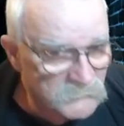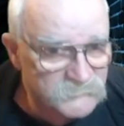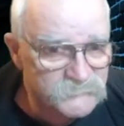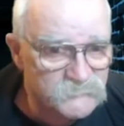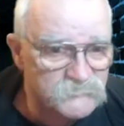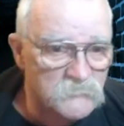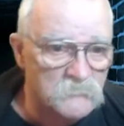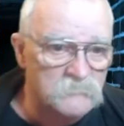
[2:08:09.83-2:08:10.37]

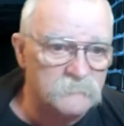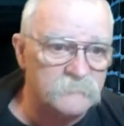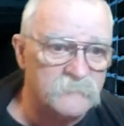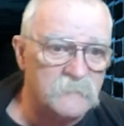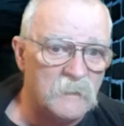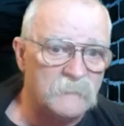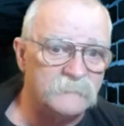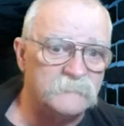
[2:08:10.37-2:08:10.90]
She's going
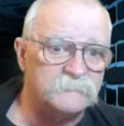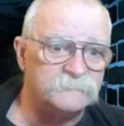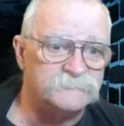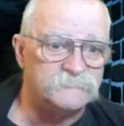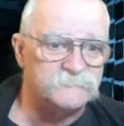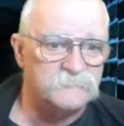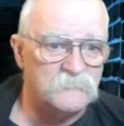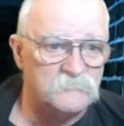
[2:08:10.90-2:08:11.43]
behind the.
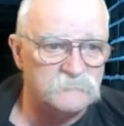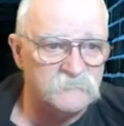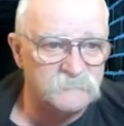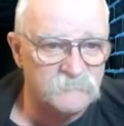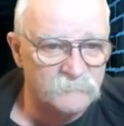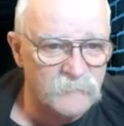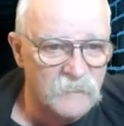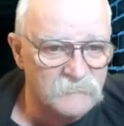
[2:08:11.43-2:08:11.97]
She's going in
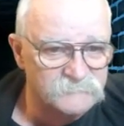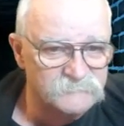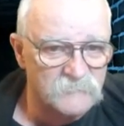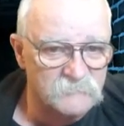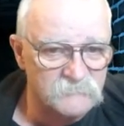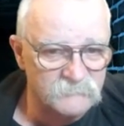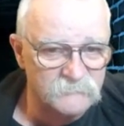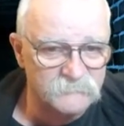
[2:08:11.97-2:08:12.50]
the back
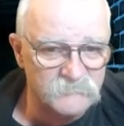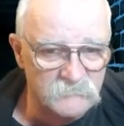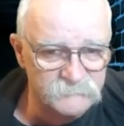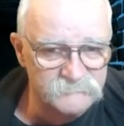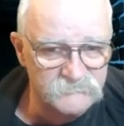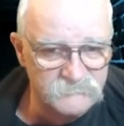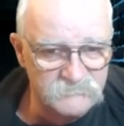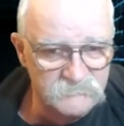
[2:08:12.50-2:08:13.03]
side of the
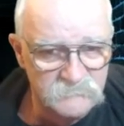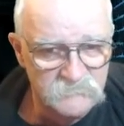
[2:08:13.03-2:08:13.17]
dungeon.